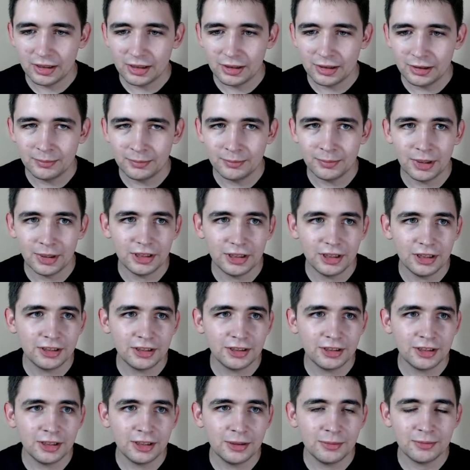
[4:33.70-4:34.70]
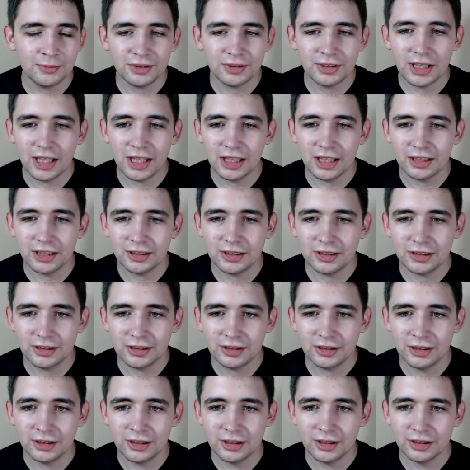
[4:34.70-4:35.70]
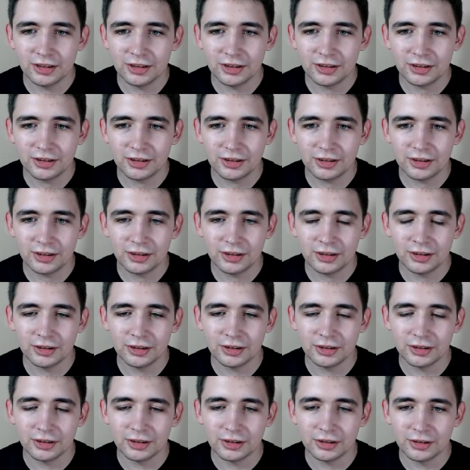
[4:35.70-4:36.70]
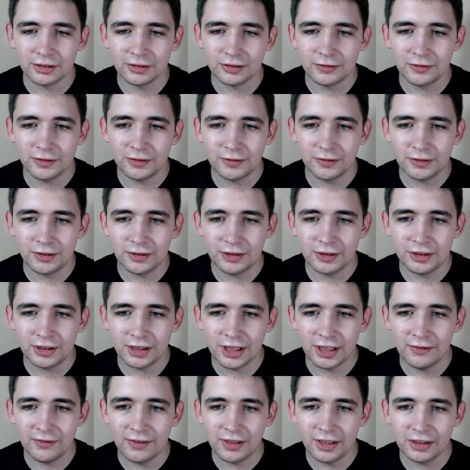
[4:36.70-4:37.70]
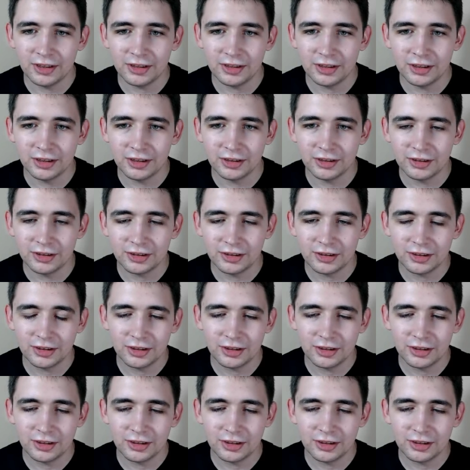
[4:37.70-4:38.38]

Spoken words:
But it seems that this 57 is